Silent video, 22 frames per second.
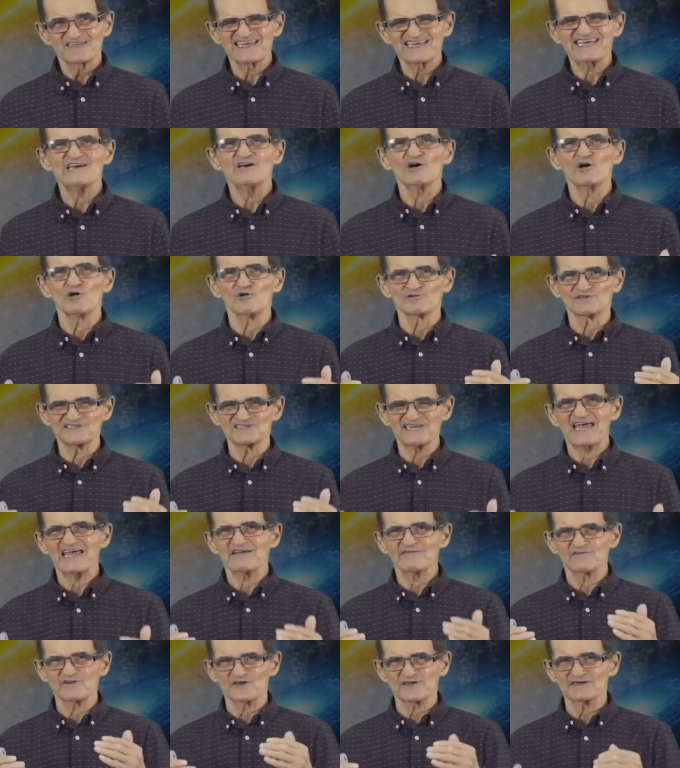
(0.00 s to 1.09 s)
killed
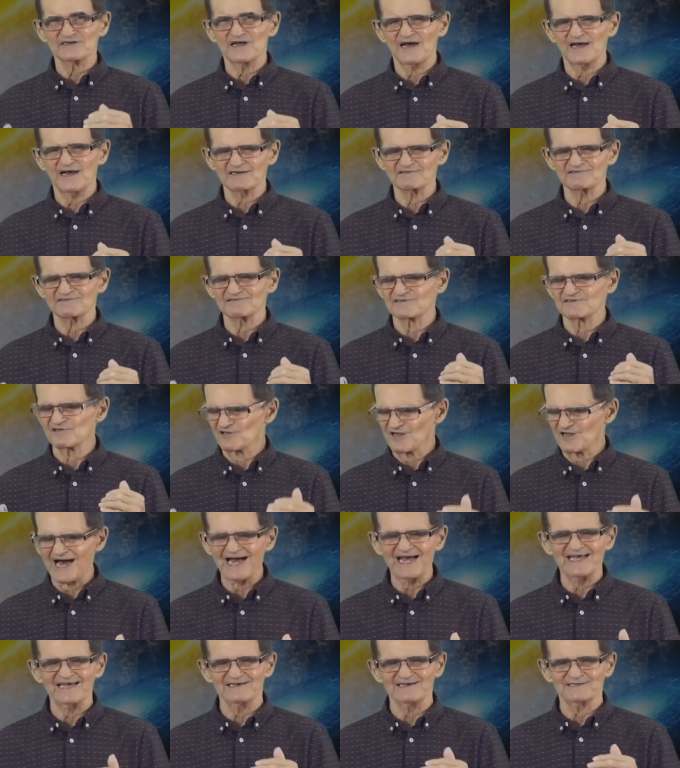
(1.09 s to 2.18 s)
David, uh,
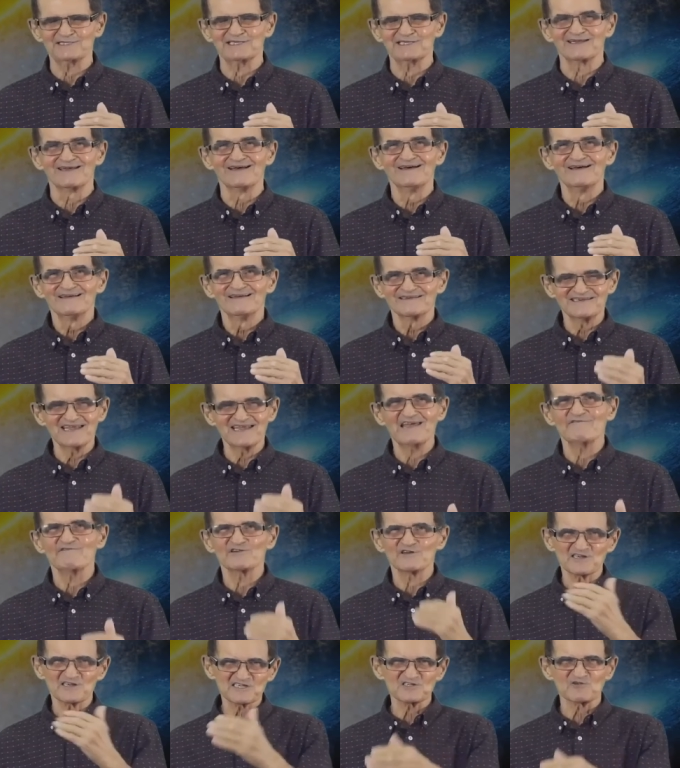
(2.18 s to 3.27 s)
Goliath.
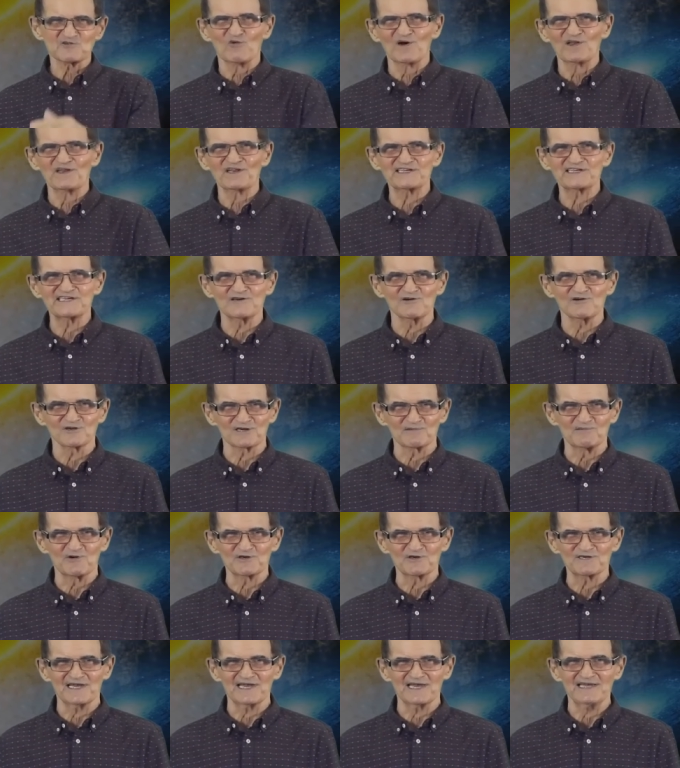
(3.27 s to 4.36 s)
David is the one that killed him,
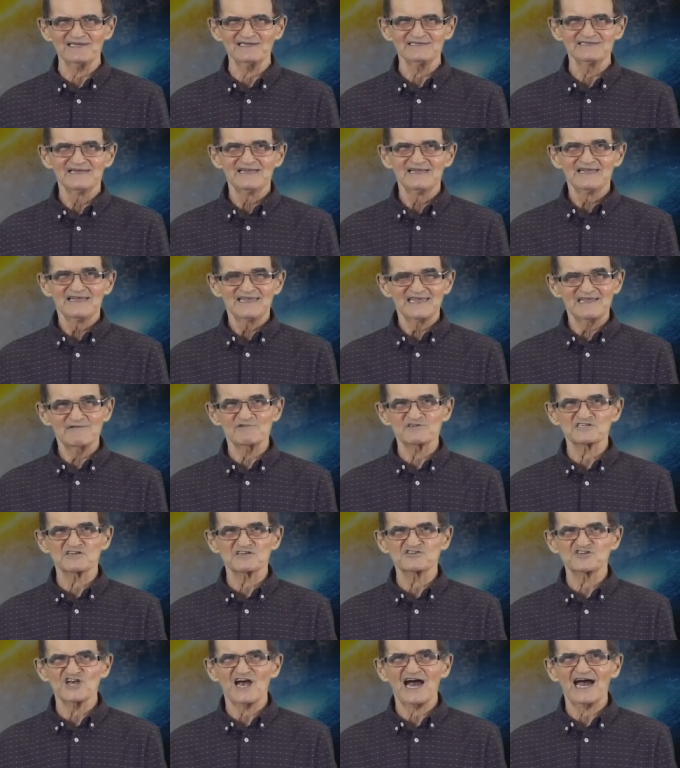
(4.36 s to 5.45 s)
okay? He was
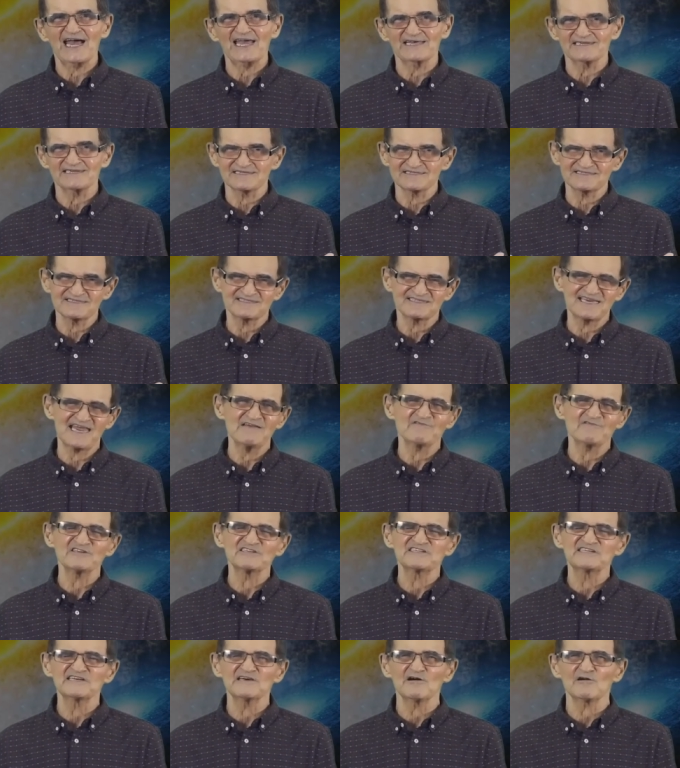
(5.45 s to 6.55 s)
a giant, and
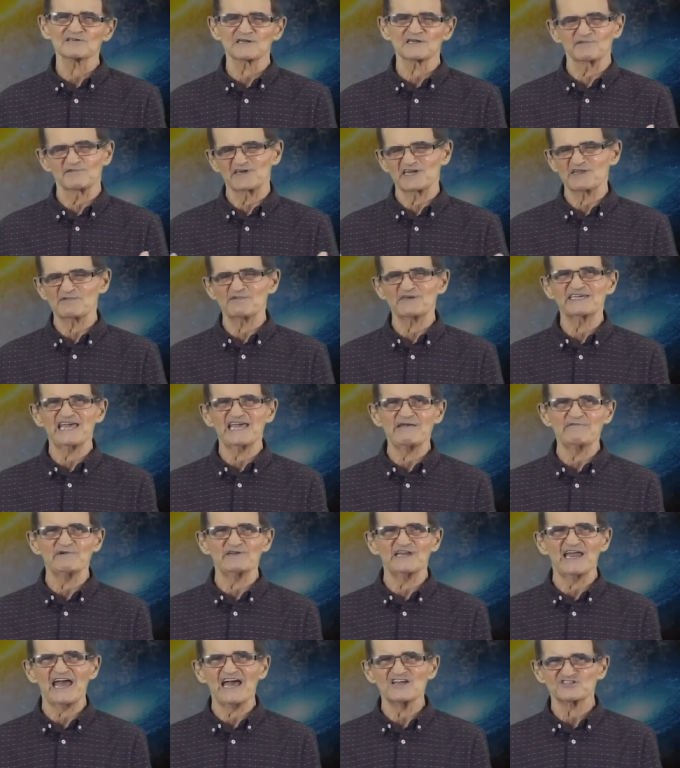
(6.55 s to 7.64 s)
David killed him, and he became
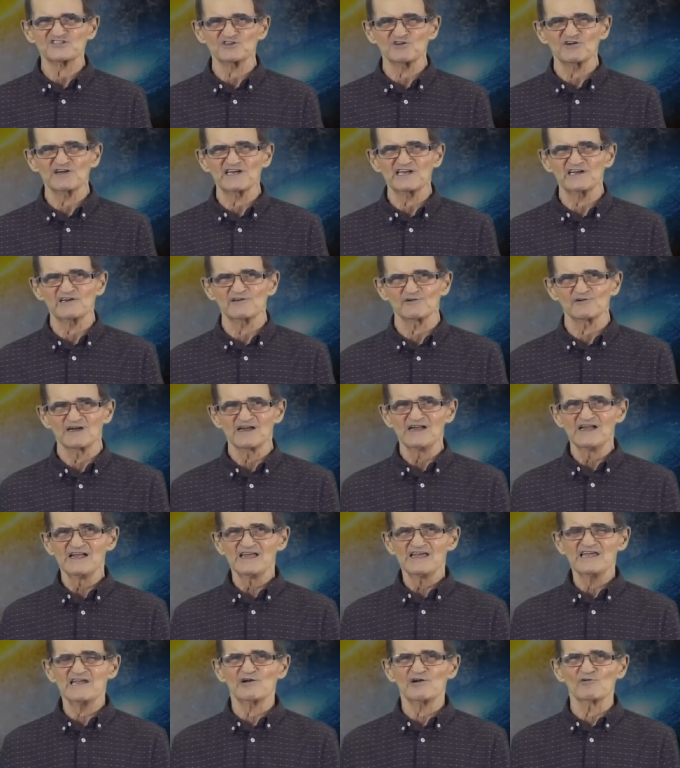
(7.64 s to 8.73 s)
a national hero.
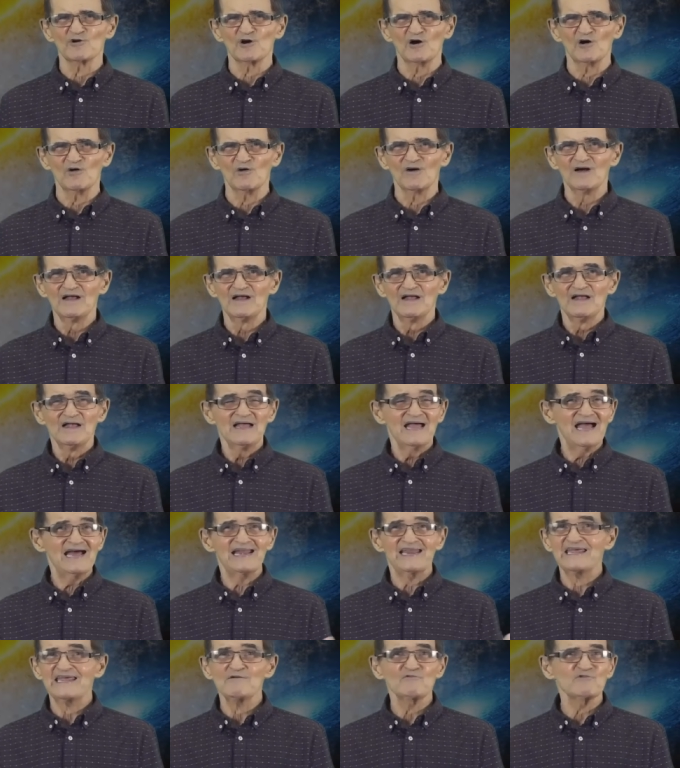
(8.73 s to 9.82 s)
hero.
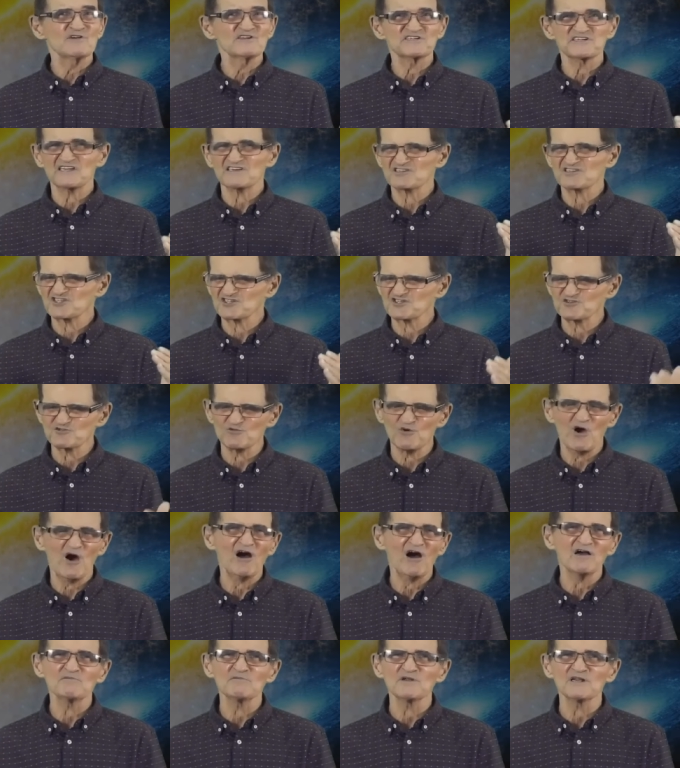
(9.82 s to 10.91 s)
And he was a
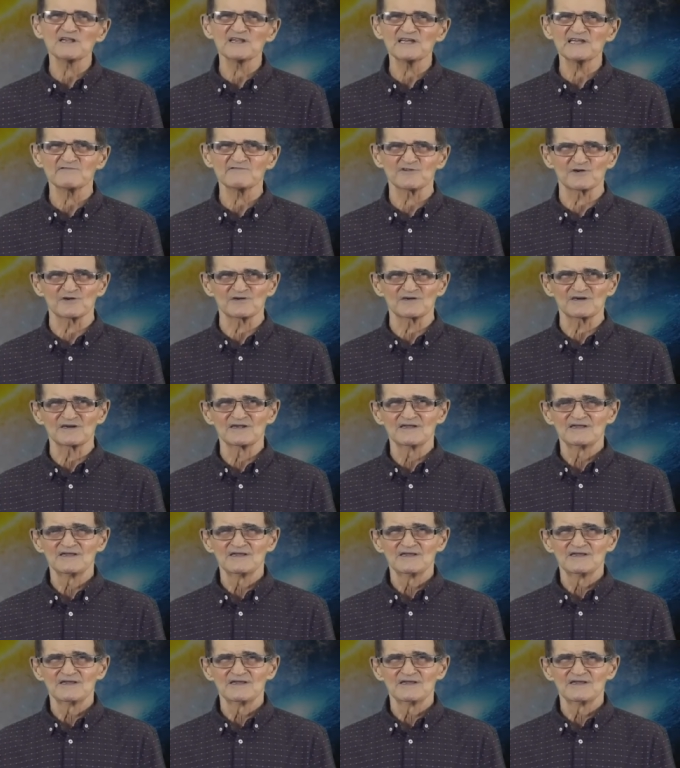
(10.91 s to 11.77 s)
strong believer,